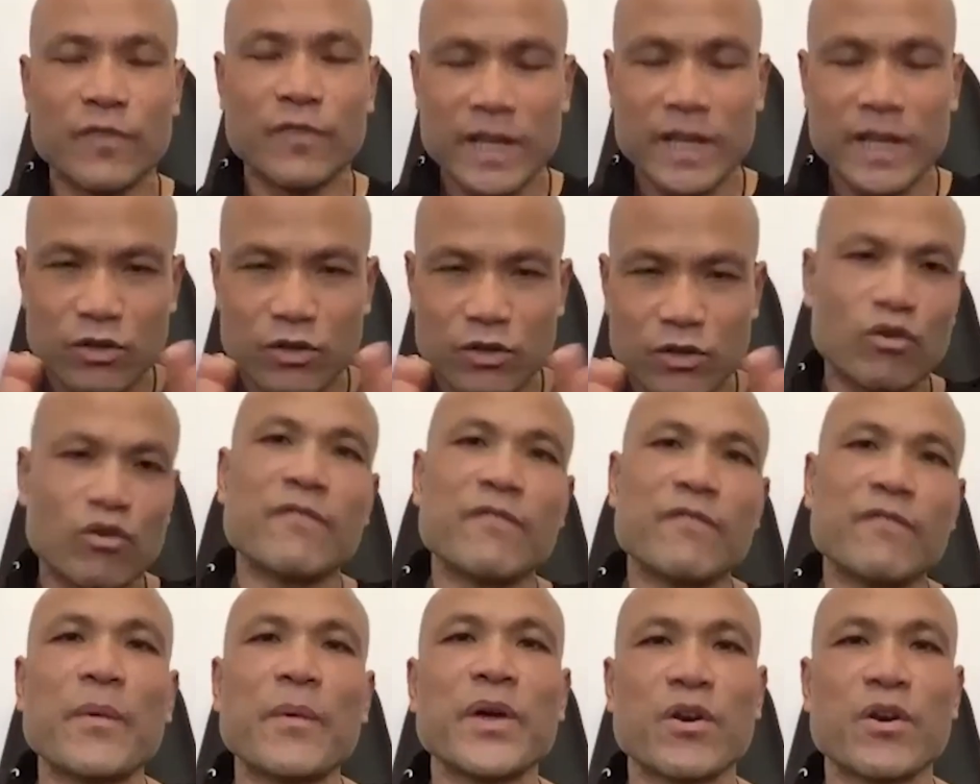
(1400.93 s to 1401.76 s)
So try
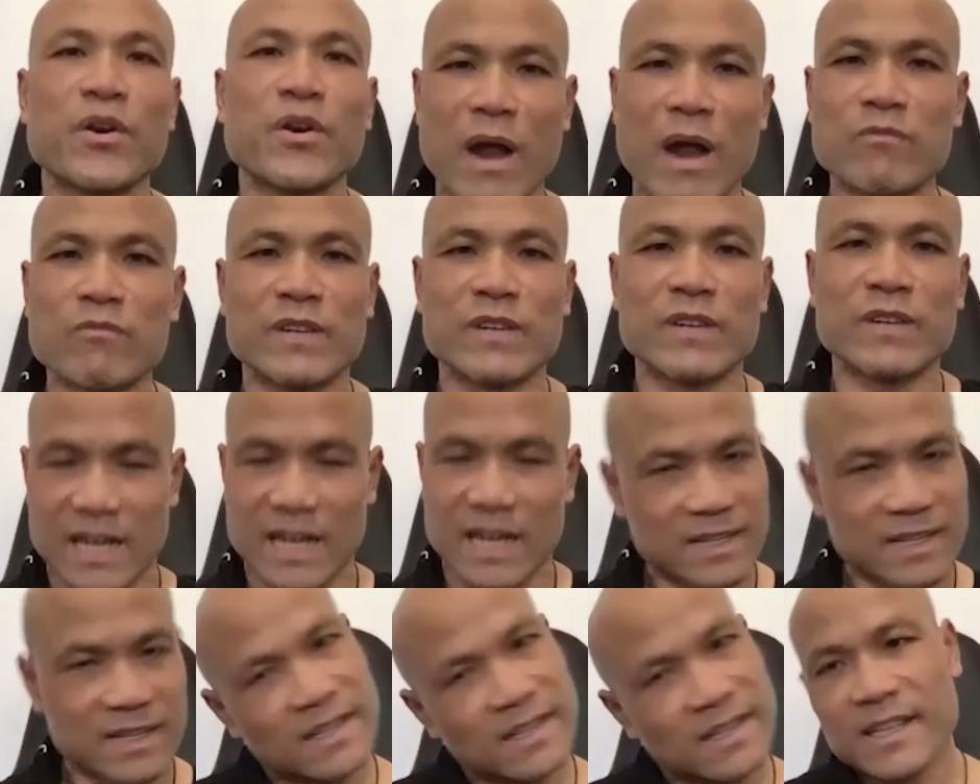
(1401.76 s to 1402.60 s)
very grounded, and
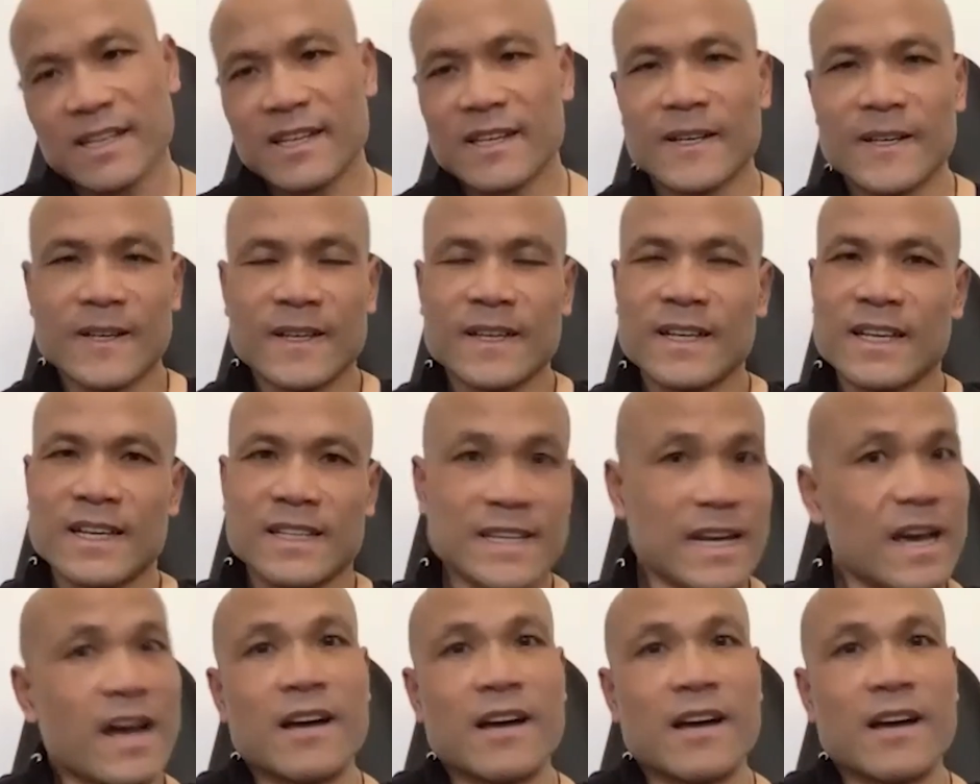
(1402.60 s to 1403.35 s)
yeah.